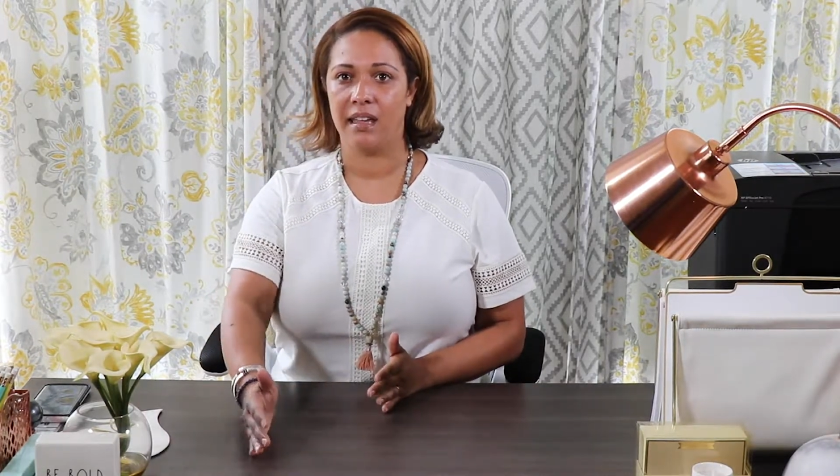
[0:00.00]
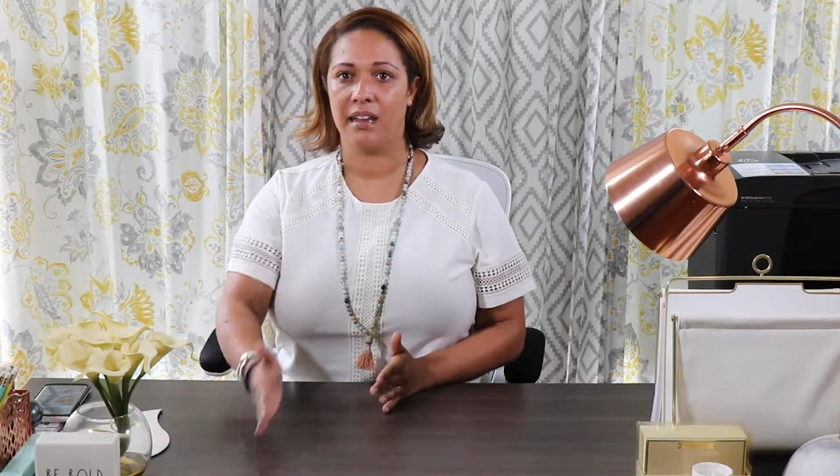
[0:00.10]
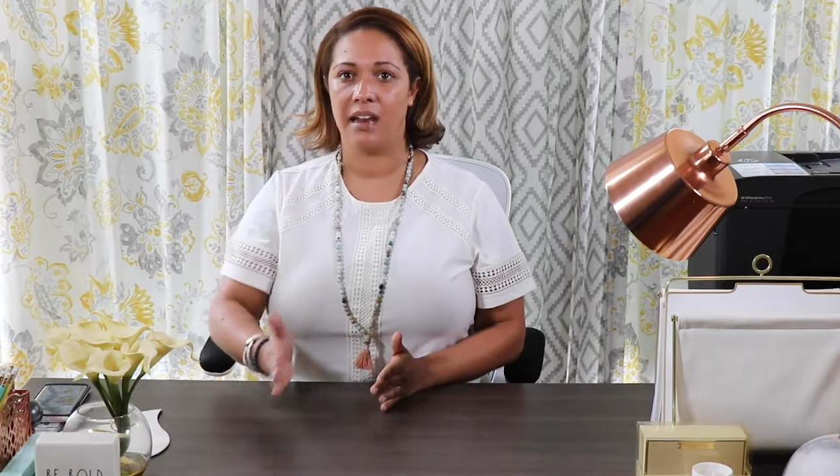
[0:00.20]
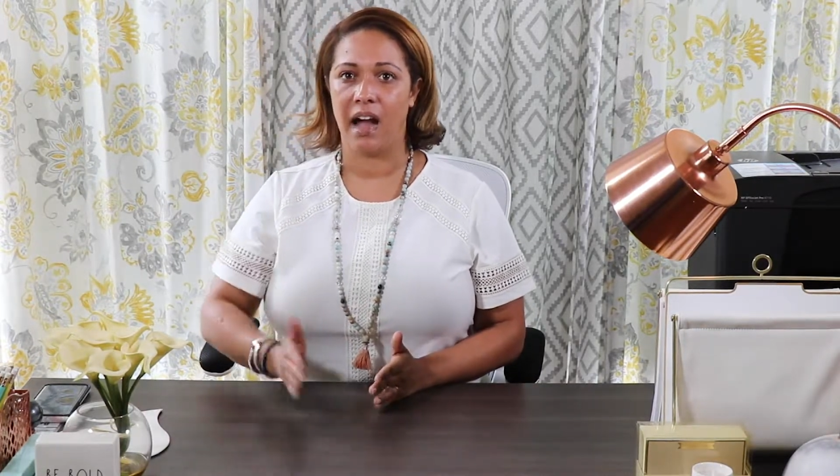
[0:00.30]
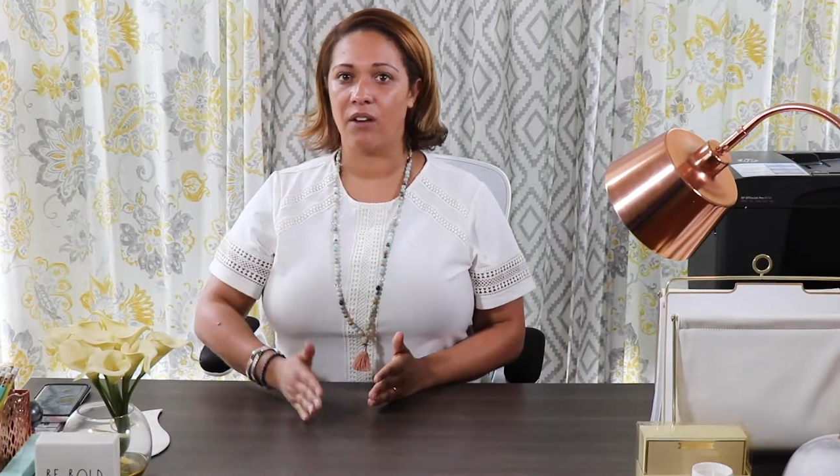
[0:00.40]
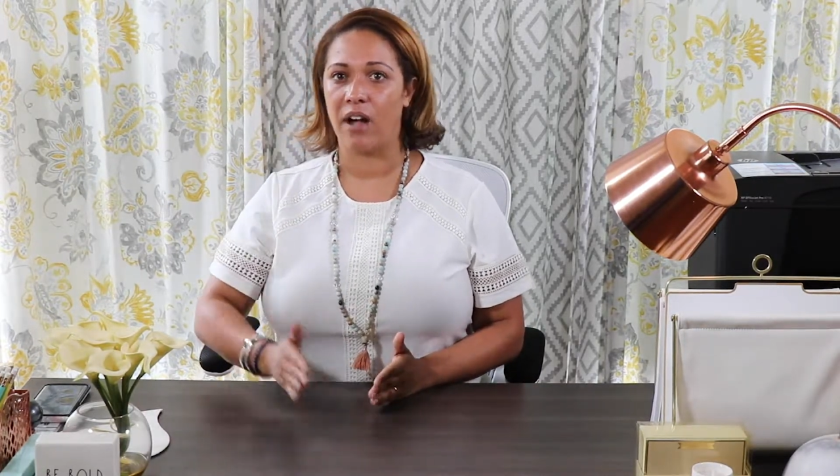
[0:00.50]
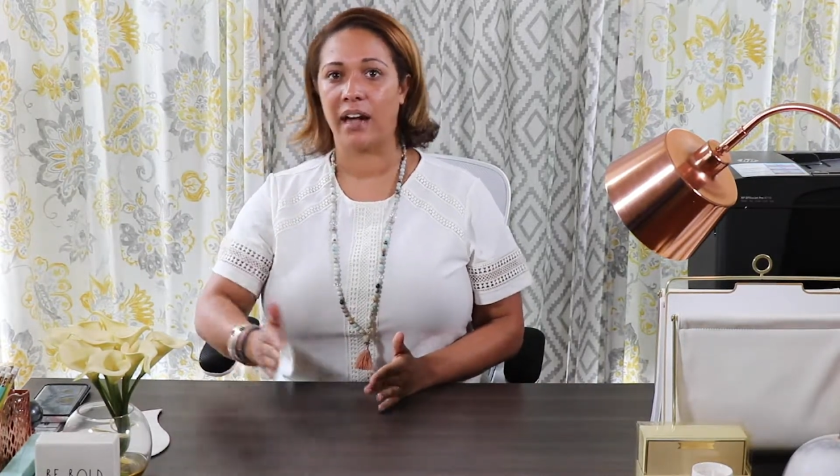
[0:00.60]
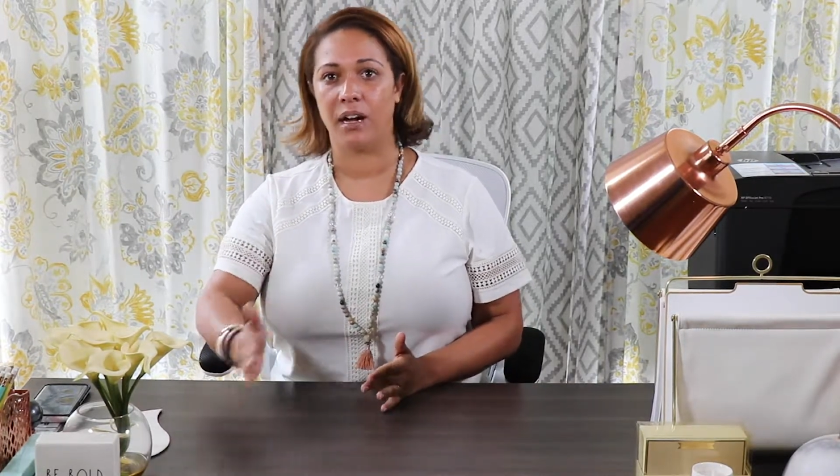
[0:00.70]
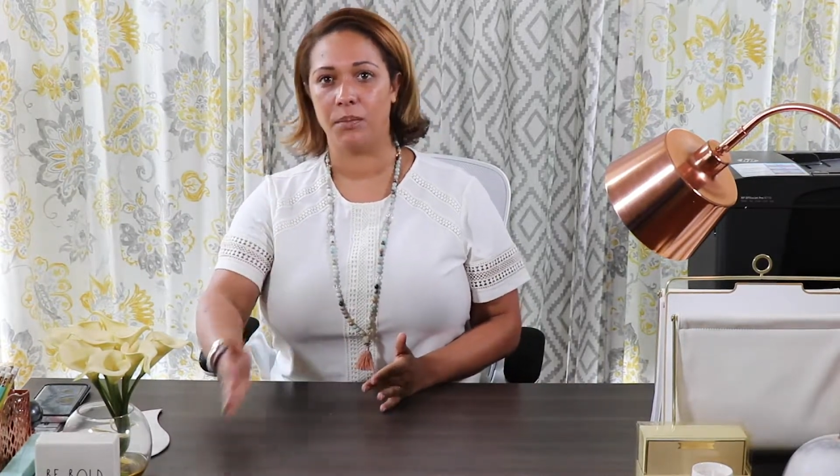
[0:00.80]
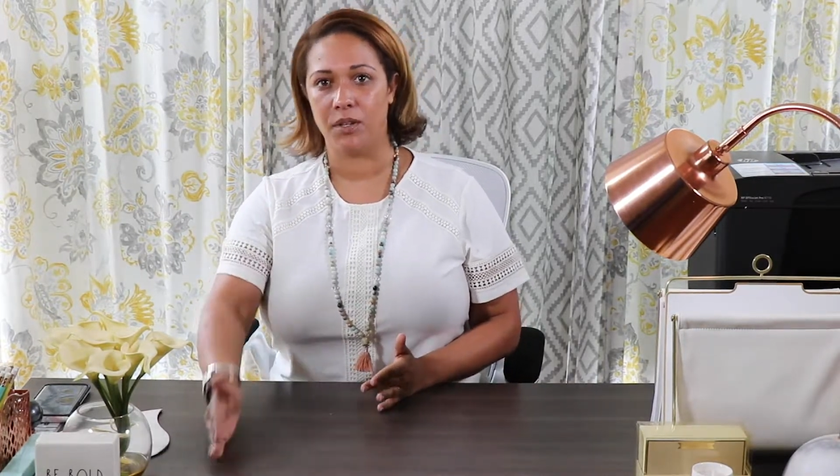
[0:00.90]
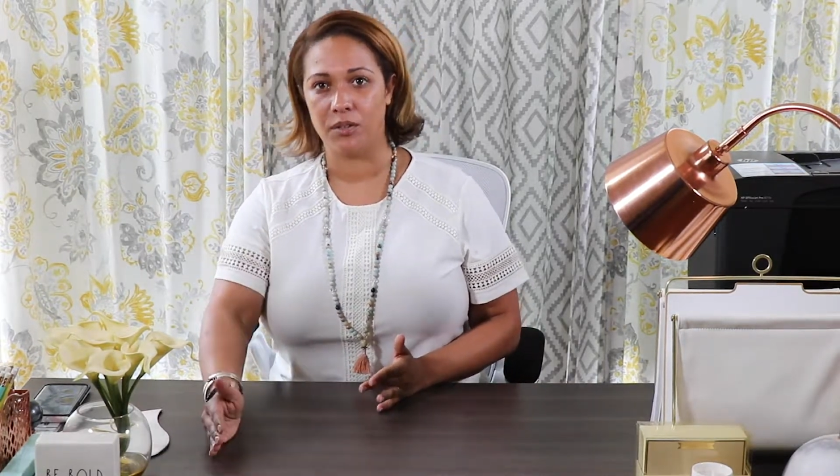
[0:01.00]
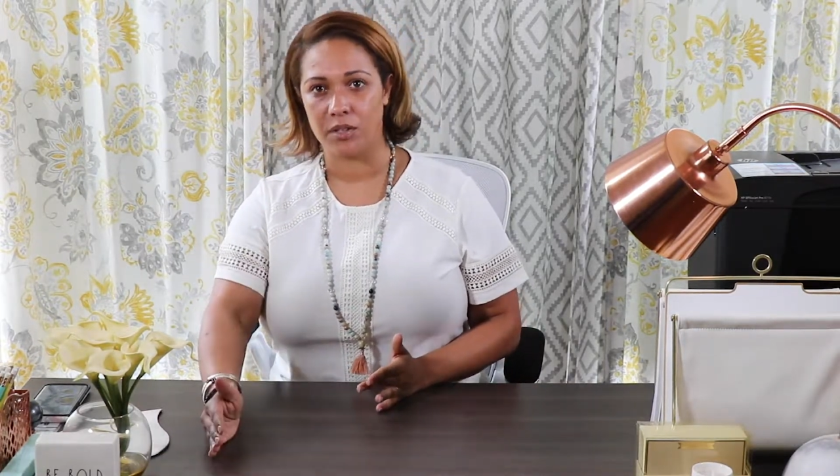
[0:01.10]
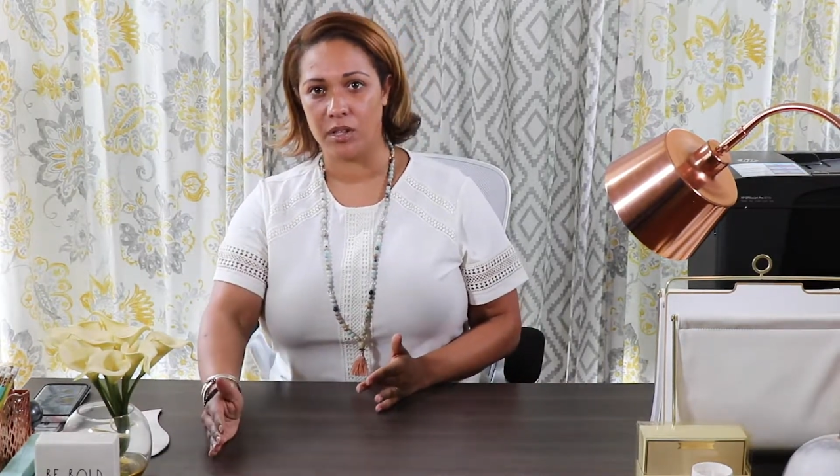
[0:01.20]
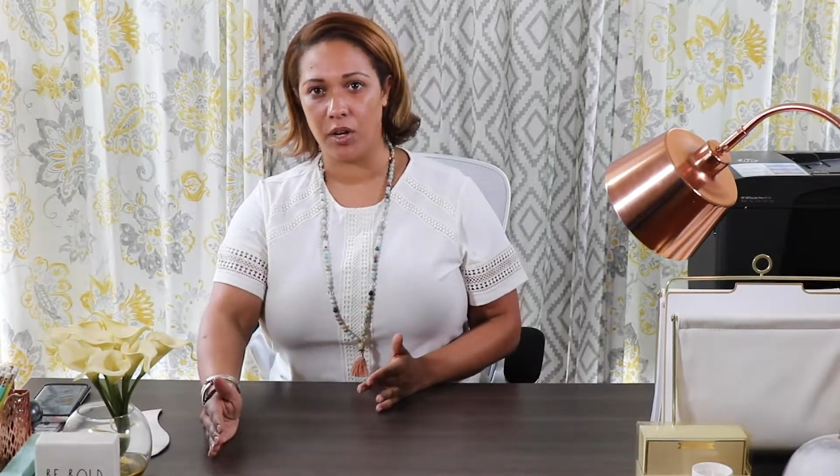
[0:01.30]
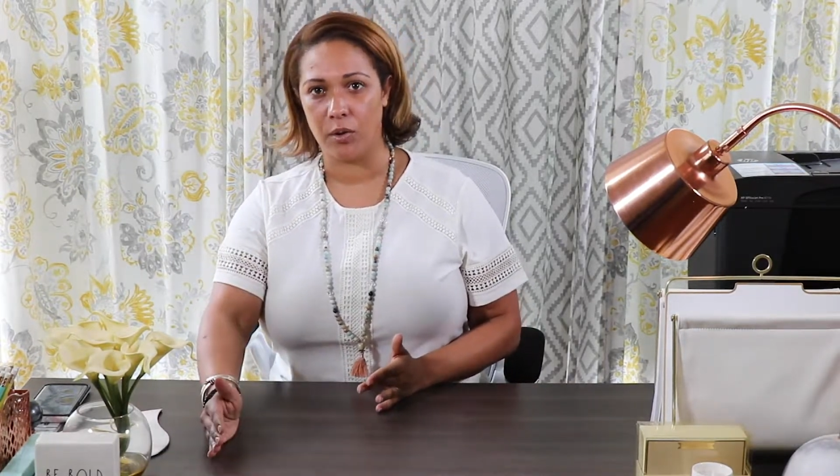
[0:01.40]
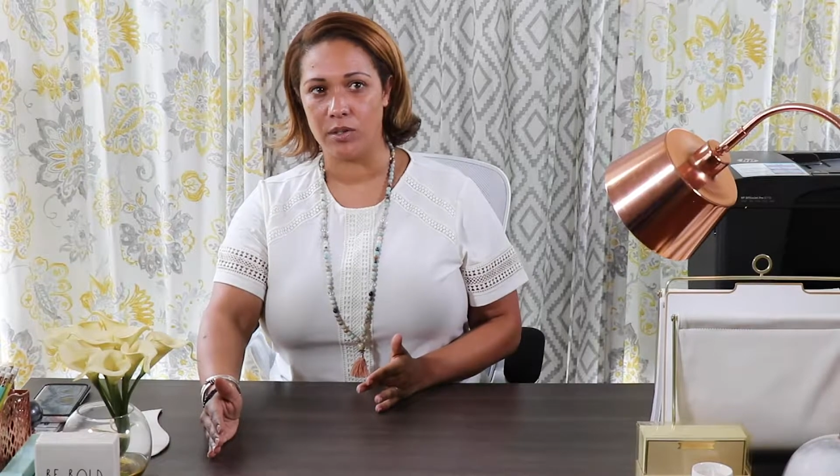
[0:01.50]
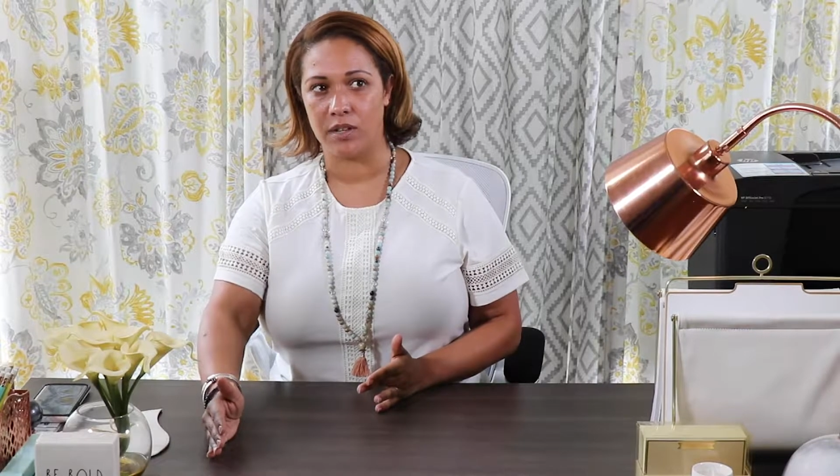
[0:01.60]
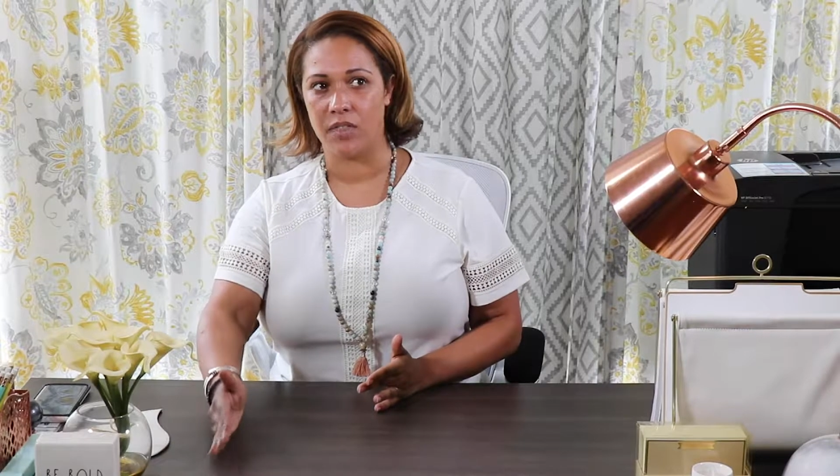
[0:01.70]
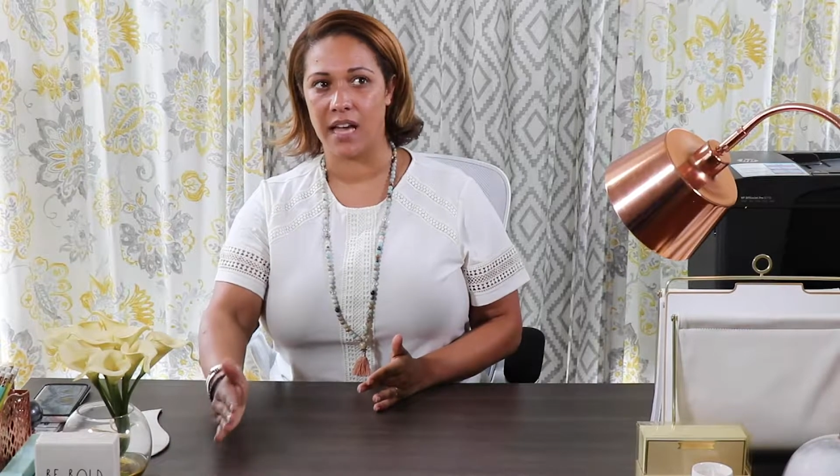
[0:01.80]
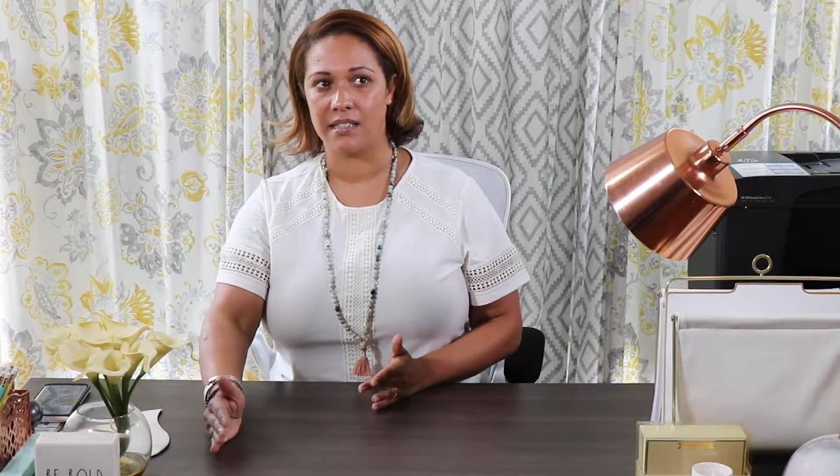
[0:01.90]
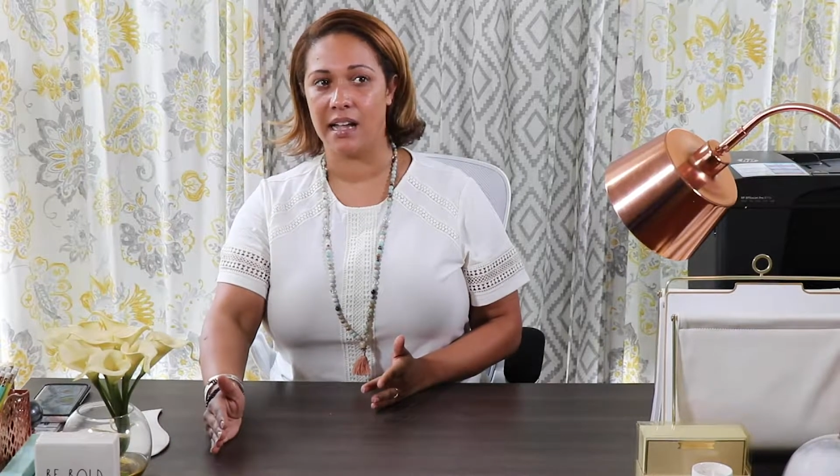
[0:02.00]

not rack up those loans if that's